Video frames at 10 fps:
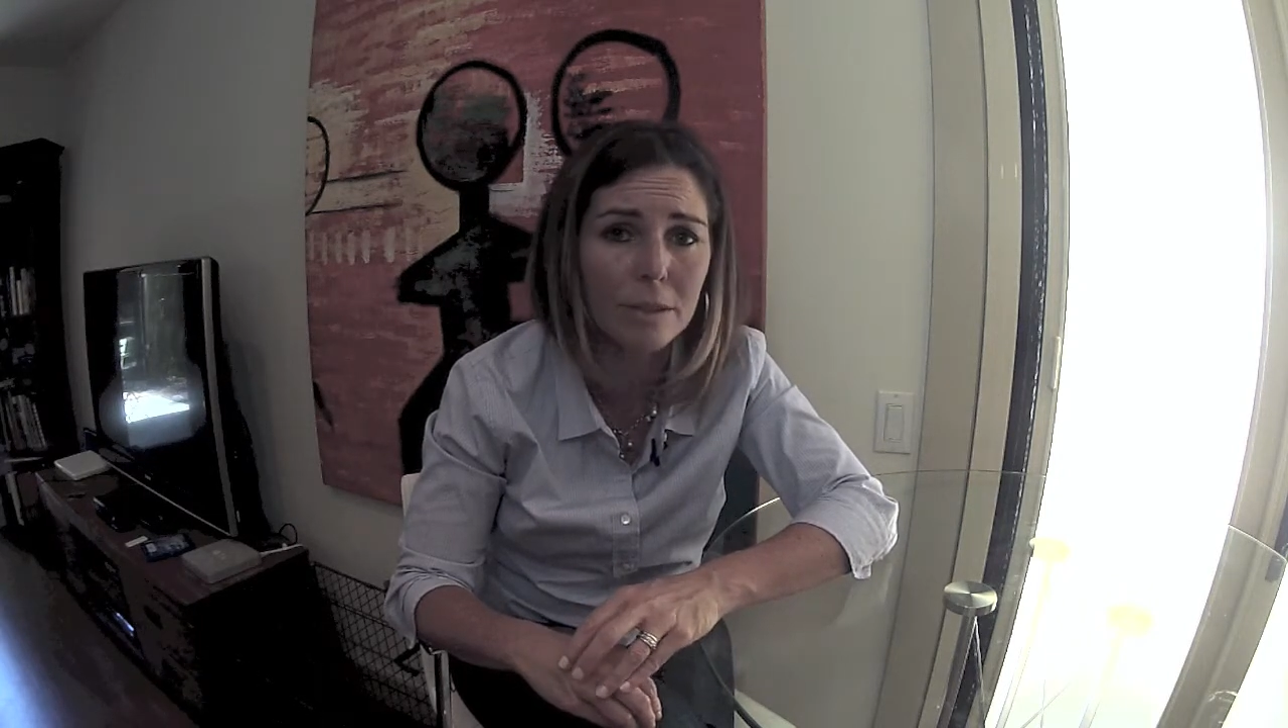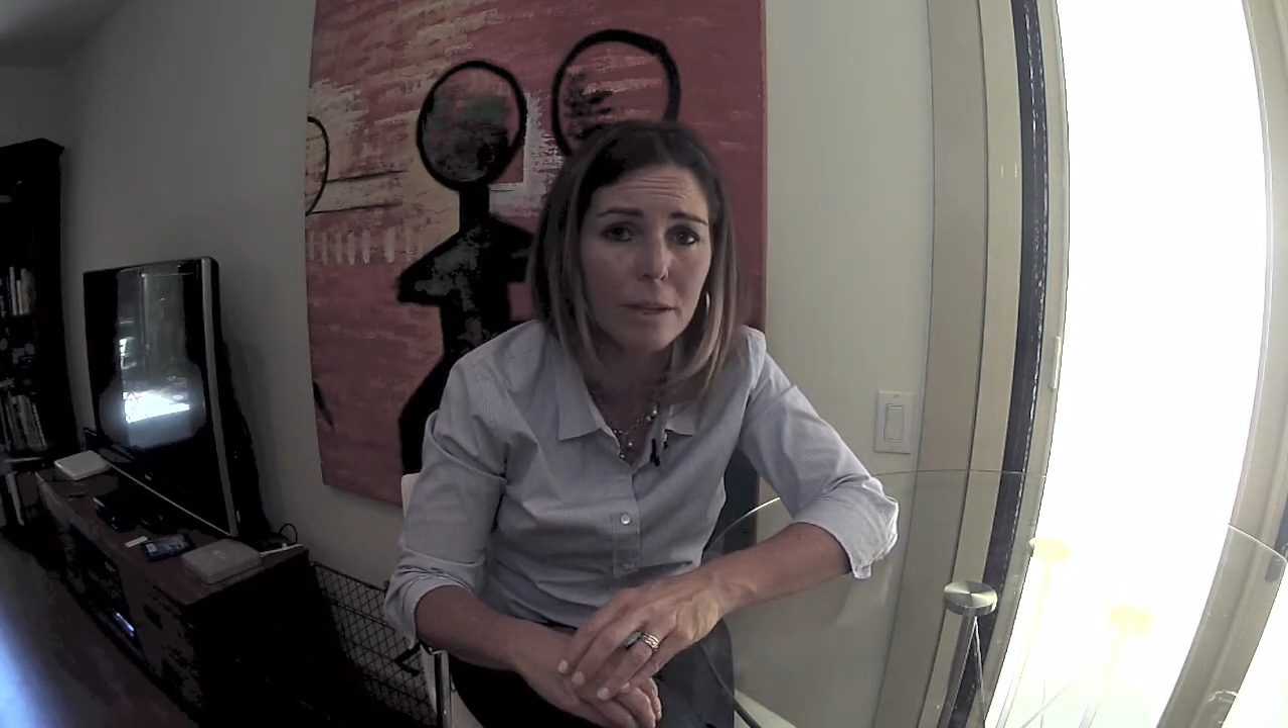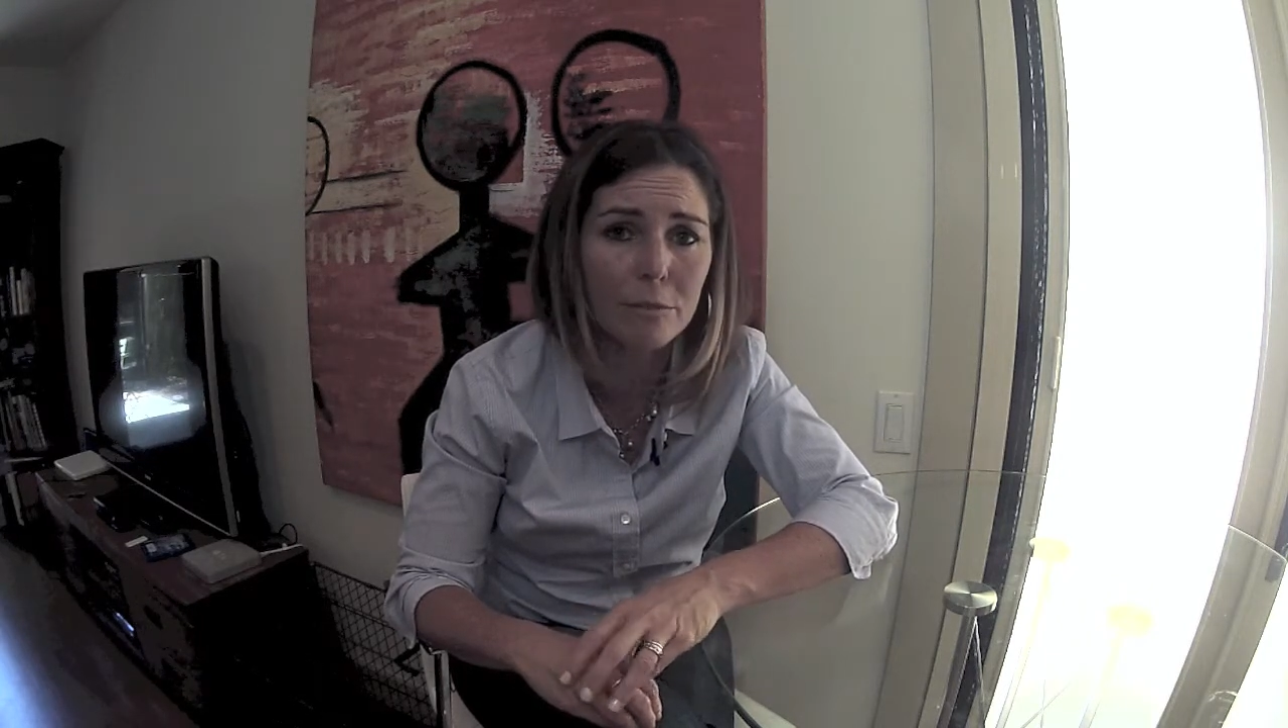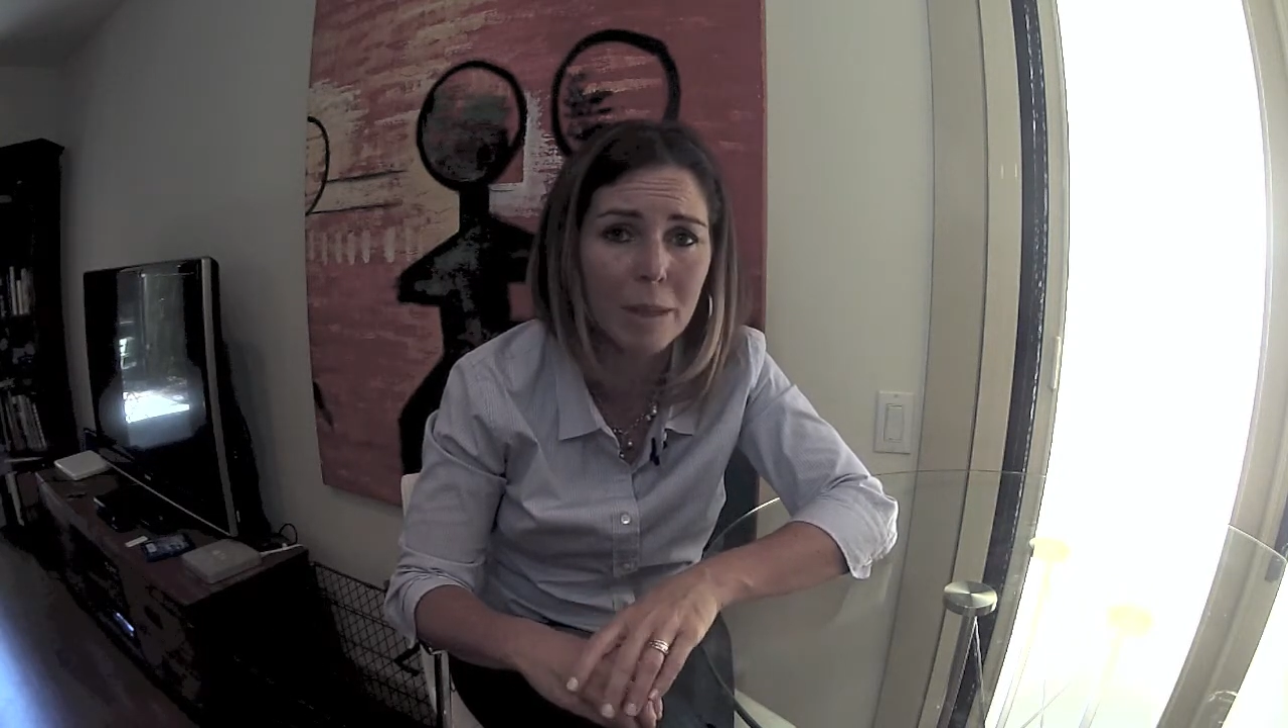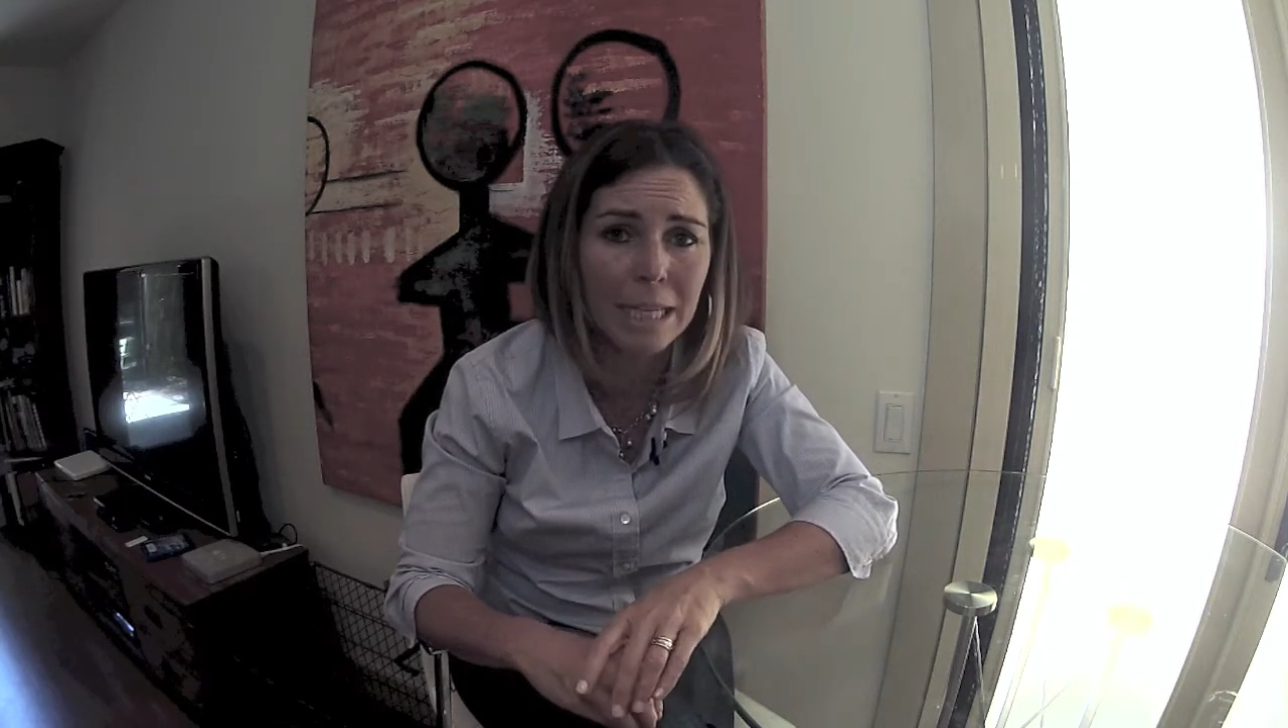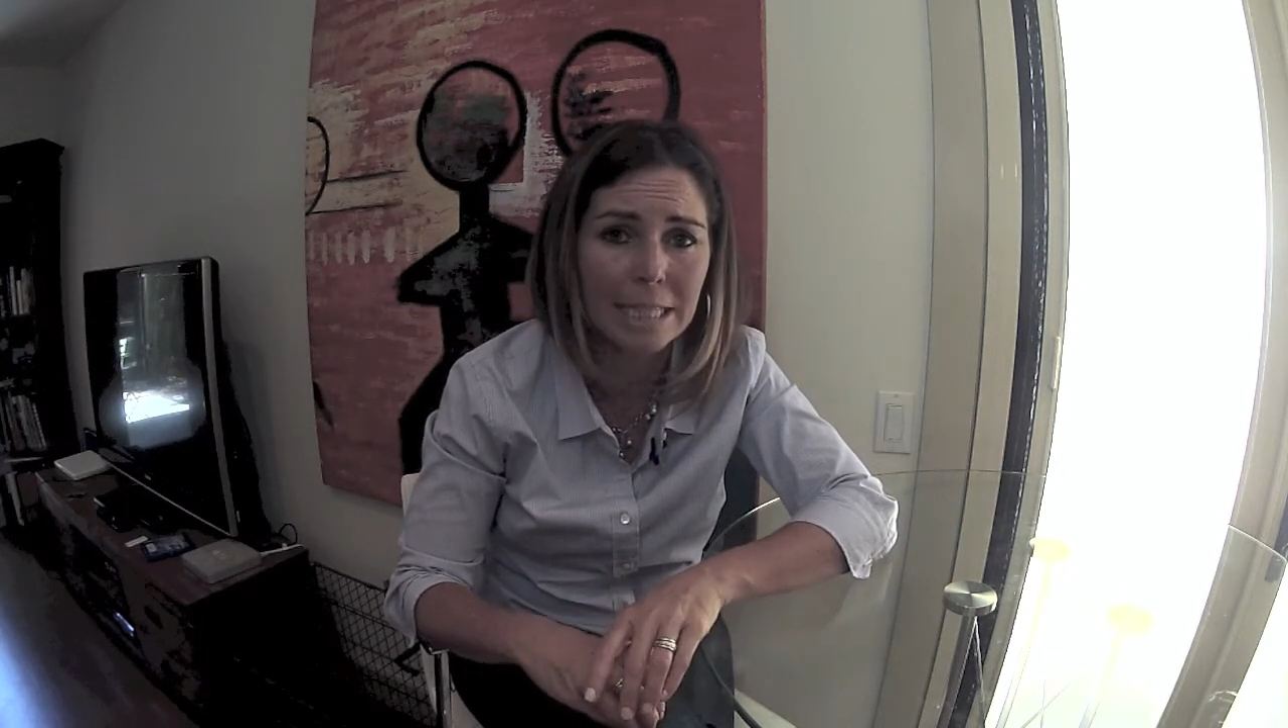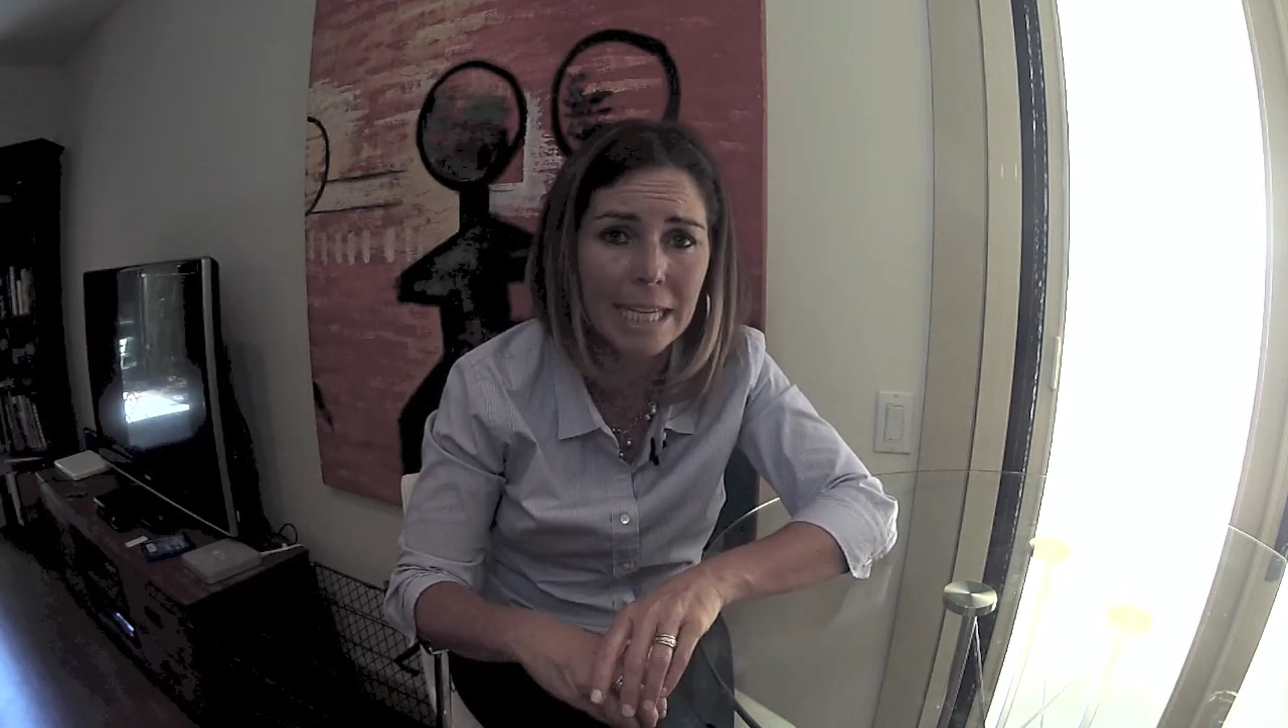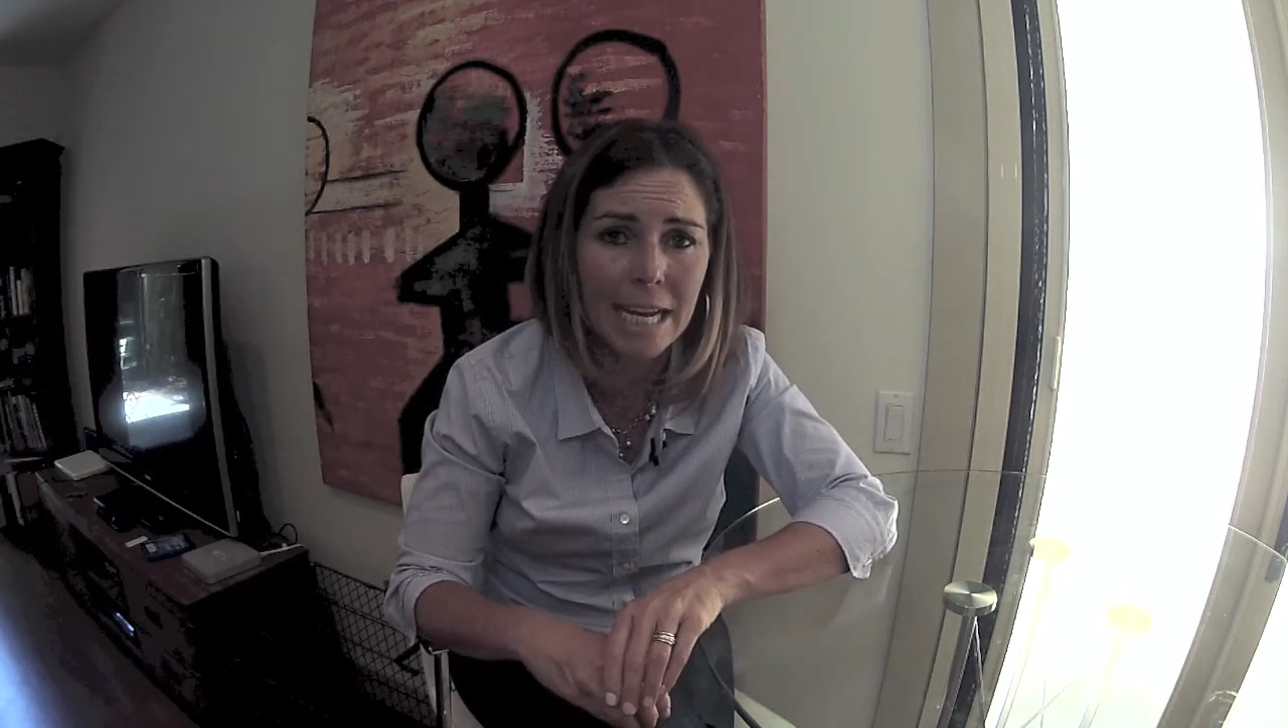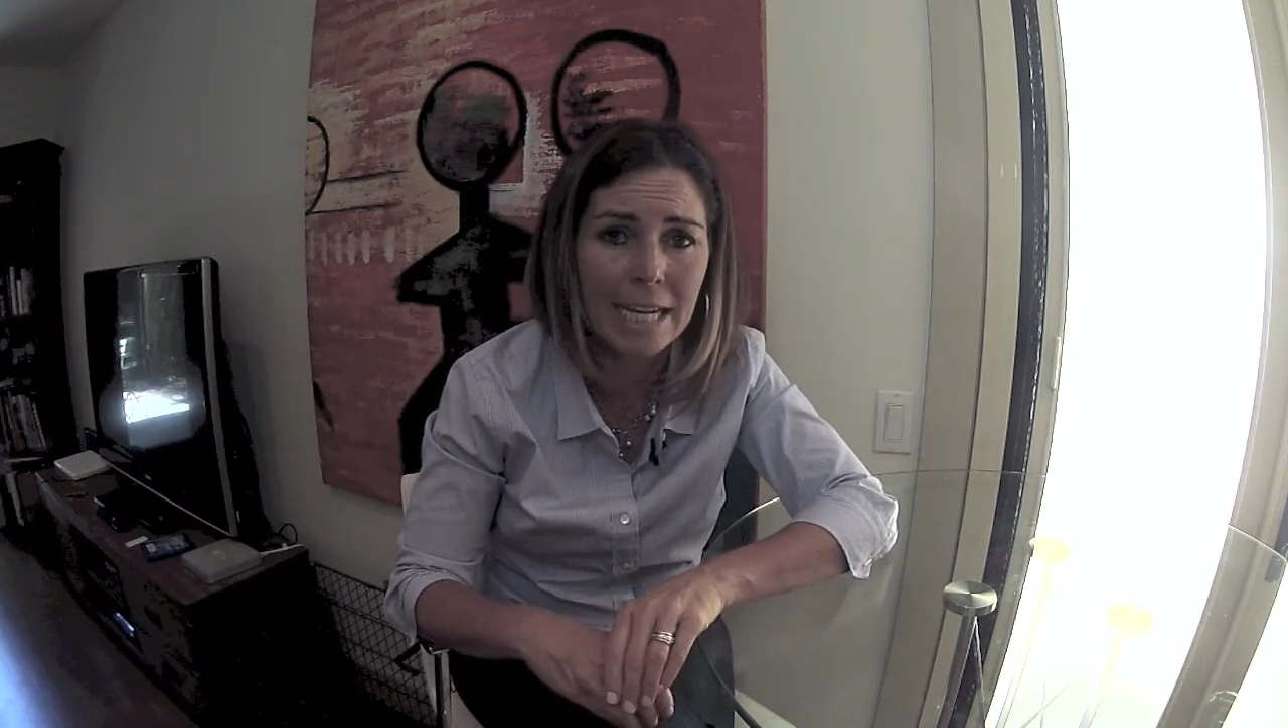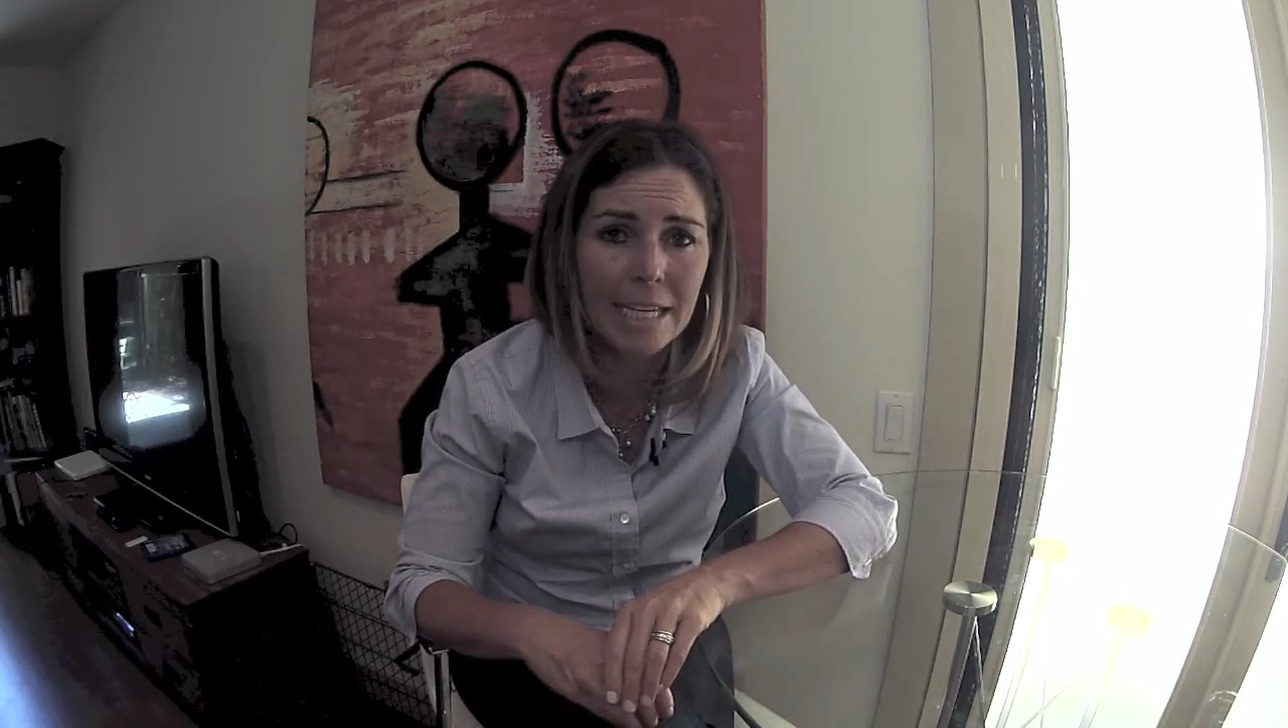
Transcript: of my day